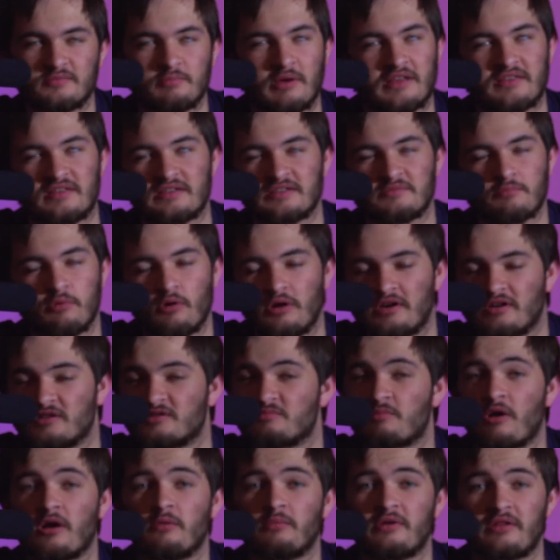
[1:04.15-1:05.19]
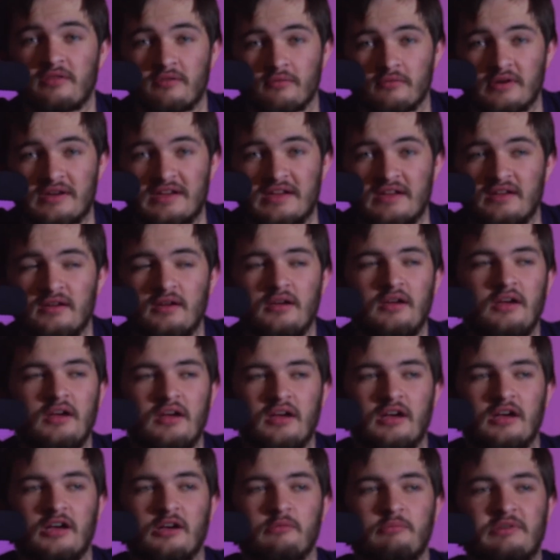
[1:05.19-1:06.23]
but at this point it's probably 3,
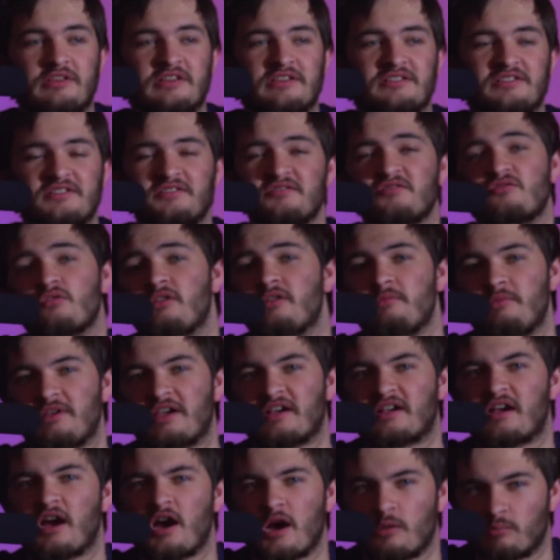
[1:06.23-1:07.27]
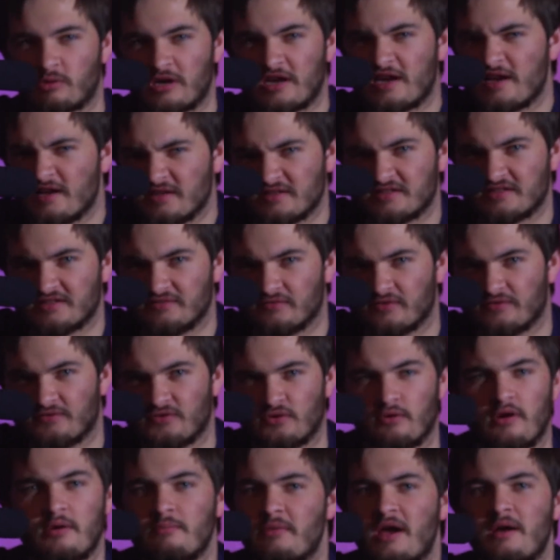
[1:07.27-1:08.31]
because this is going to be a comprehensive
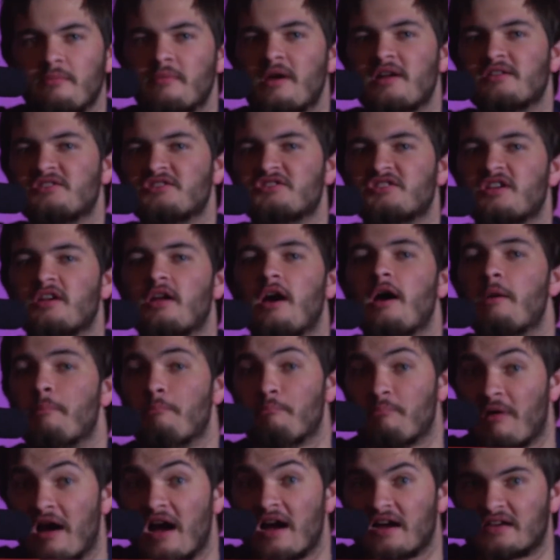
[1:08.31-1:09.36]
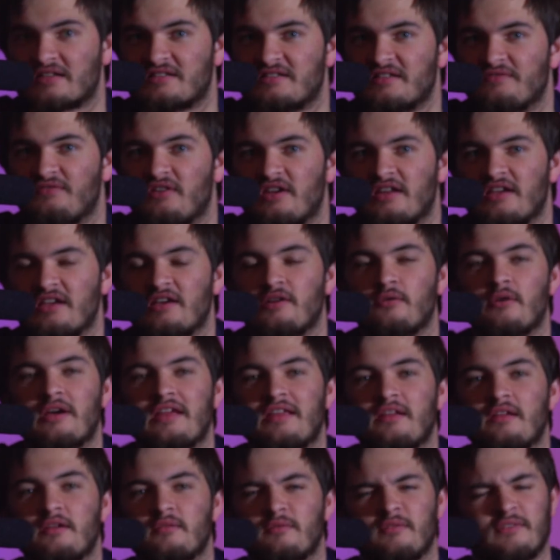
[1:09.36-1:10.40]
review. I'm not just going to unbox the video.
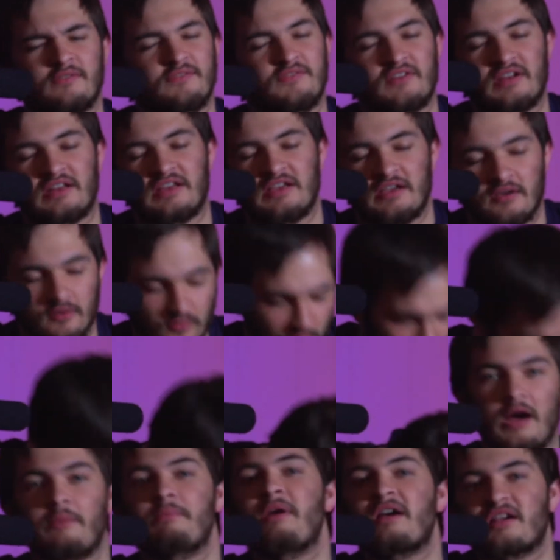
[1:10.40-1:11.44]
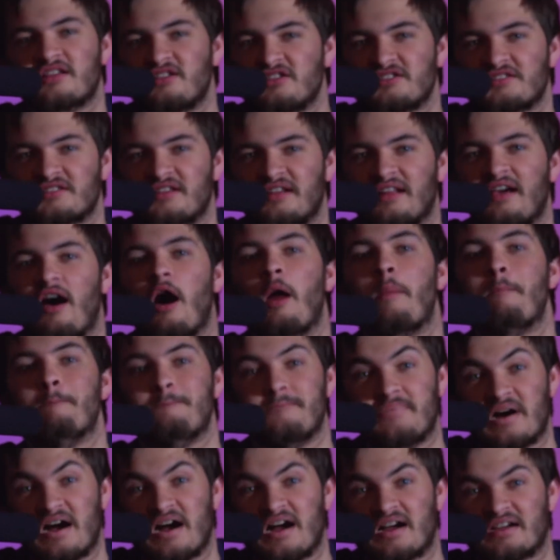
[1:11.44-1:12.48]
I'm not just going to
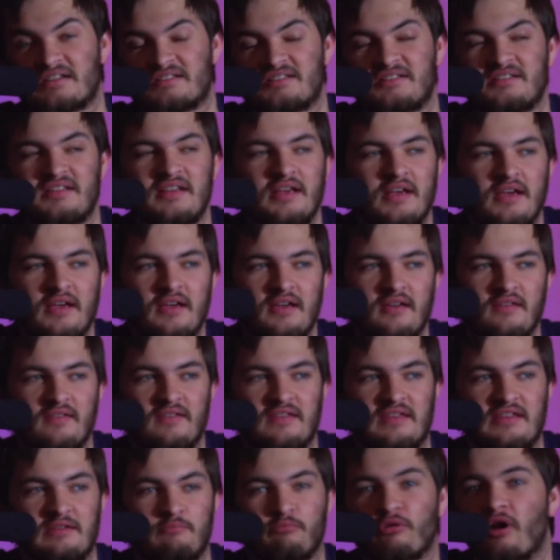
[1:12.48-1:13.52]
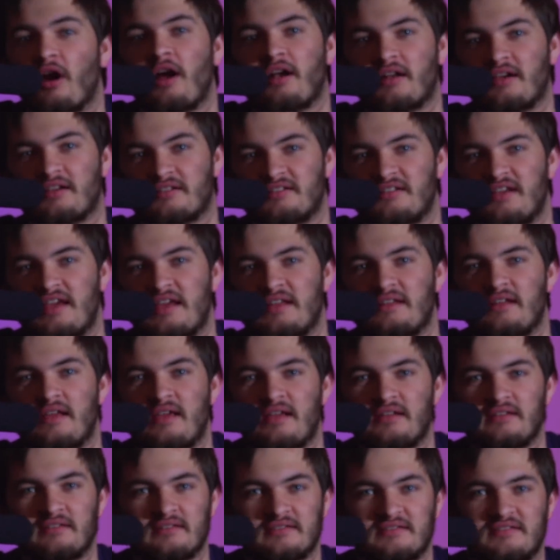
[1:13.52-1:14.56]
unbox the product
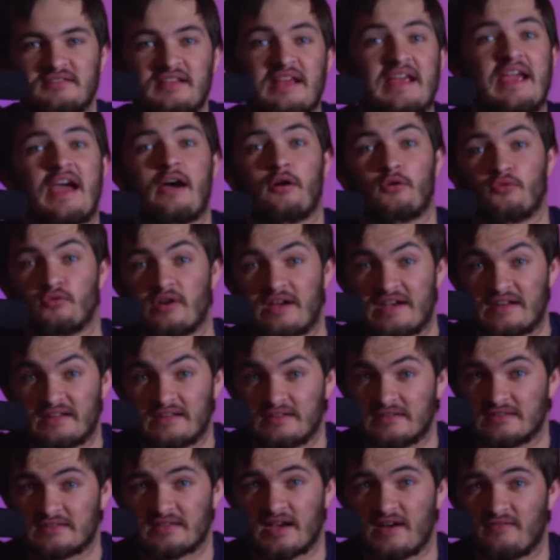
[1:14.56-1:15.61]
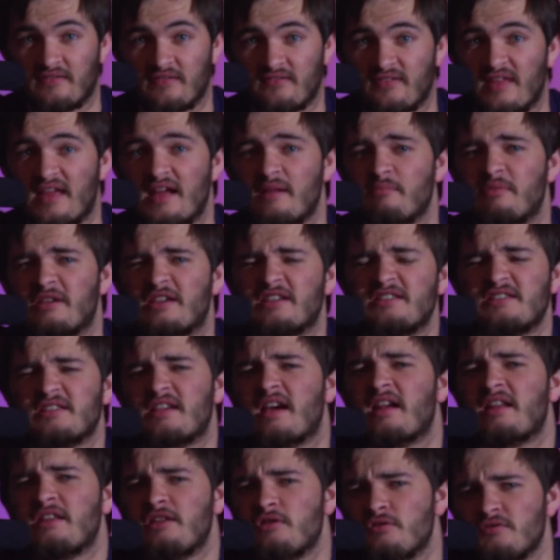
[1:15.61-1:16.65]
and say how great it is off of that, because you
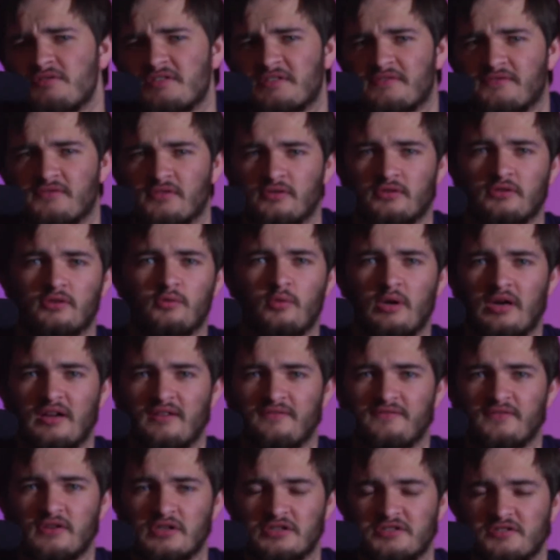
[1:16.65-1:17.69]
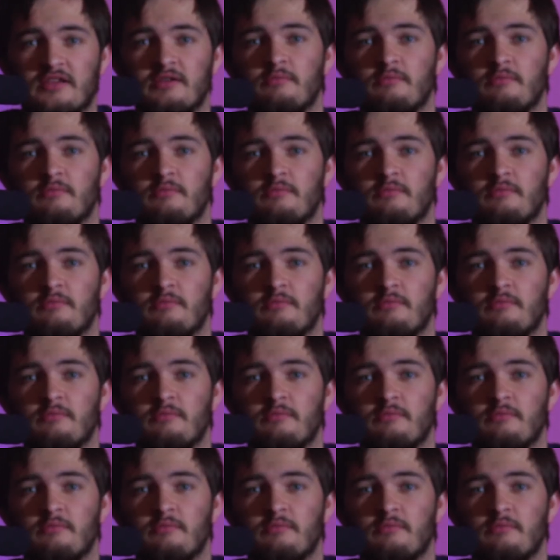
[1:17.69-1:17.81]
got to use it for a little while first. So